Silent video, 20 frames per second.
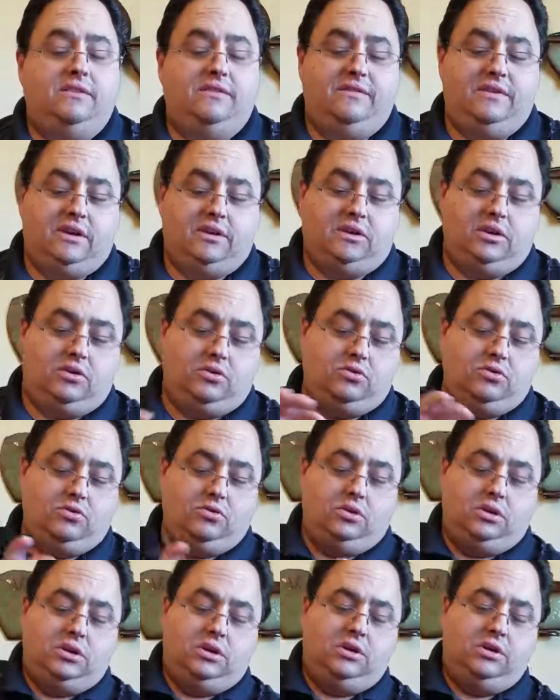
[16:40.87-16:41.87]
very
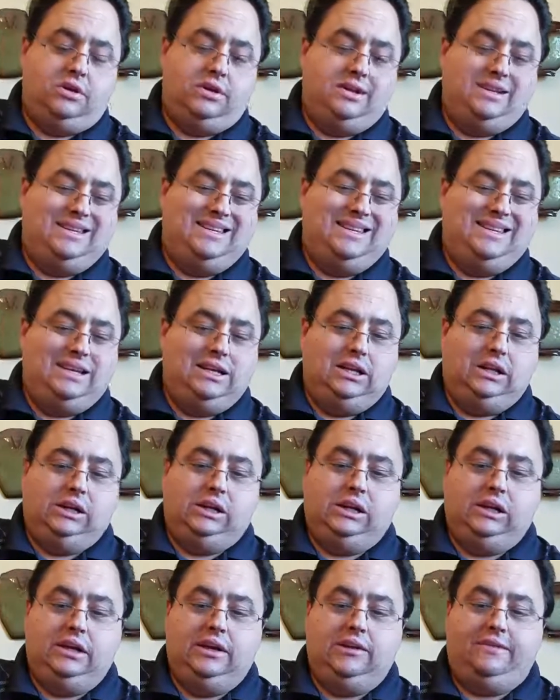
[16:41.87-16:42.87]
good
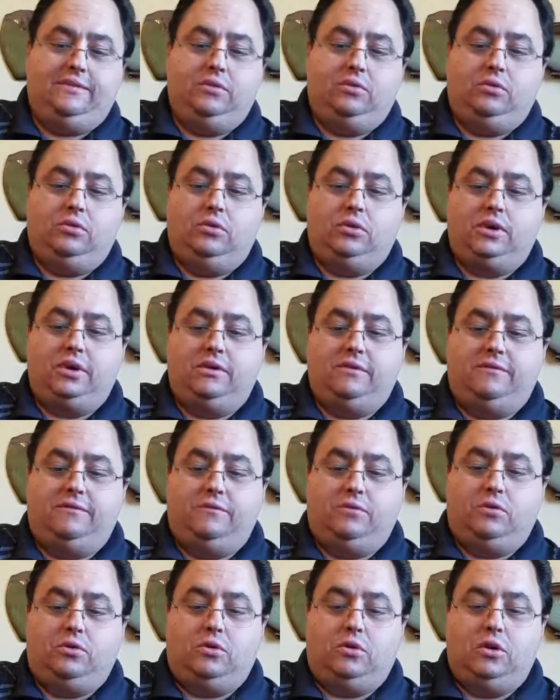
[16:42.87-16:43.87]
deal if you're looking
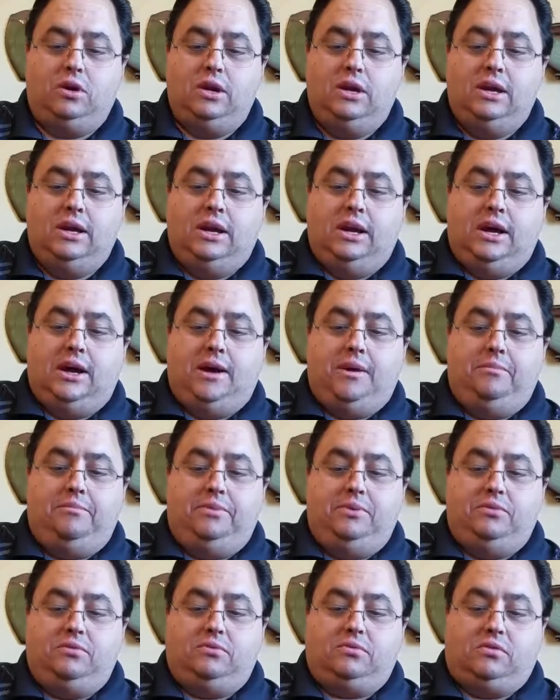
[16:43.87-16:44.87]
for a
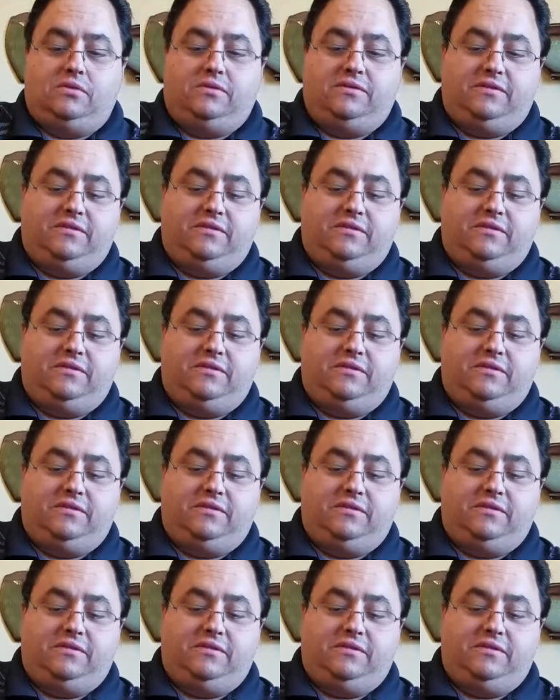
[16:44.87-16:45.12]
beautiful